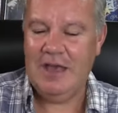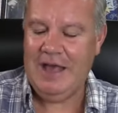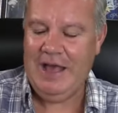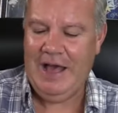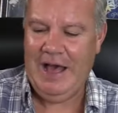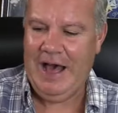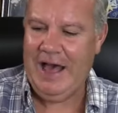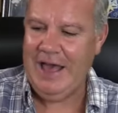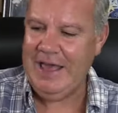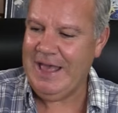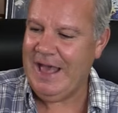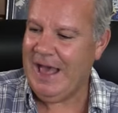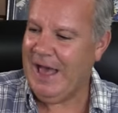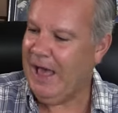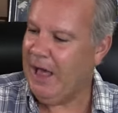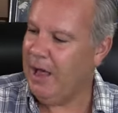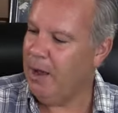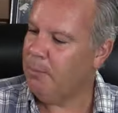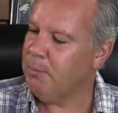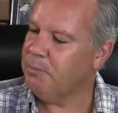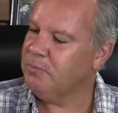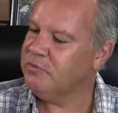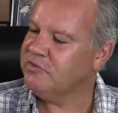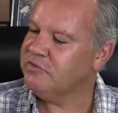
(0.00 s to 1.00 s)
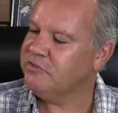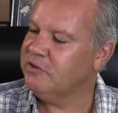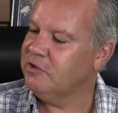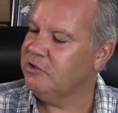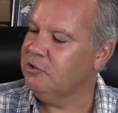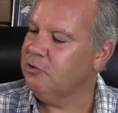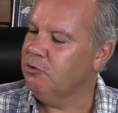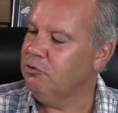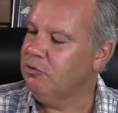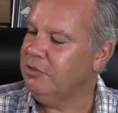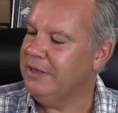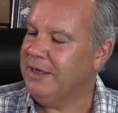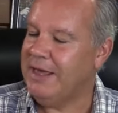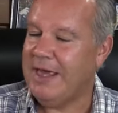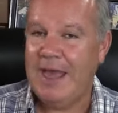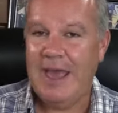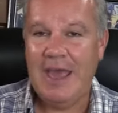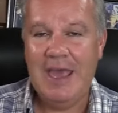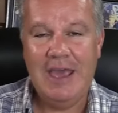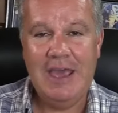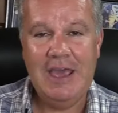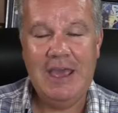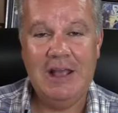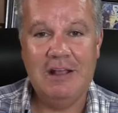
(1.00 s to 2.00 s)
I absolutely
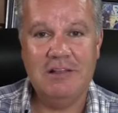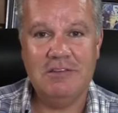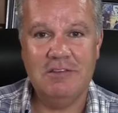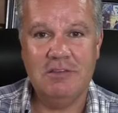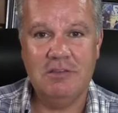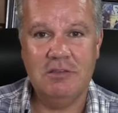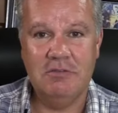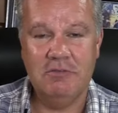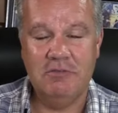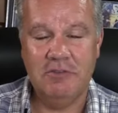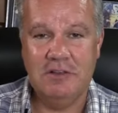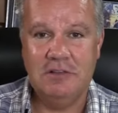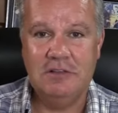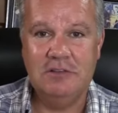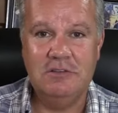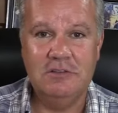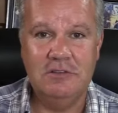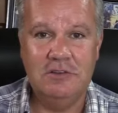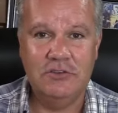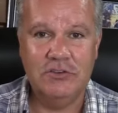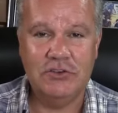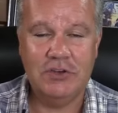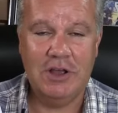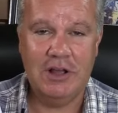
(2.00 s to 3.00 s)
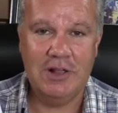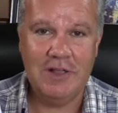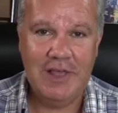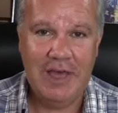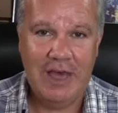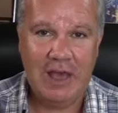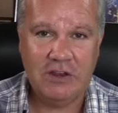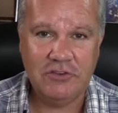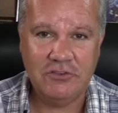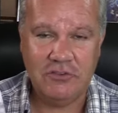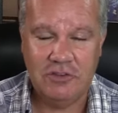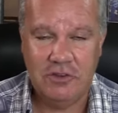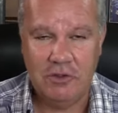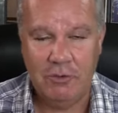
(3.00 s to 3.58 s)
hate the vintage collection.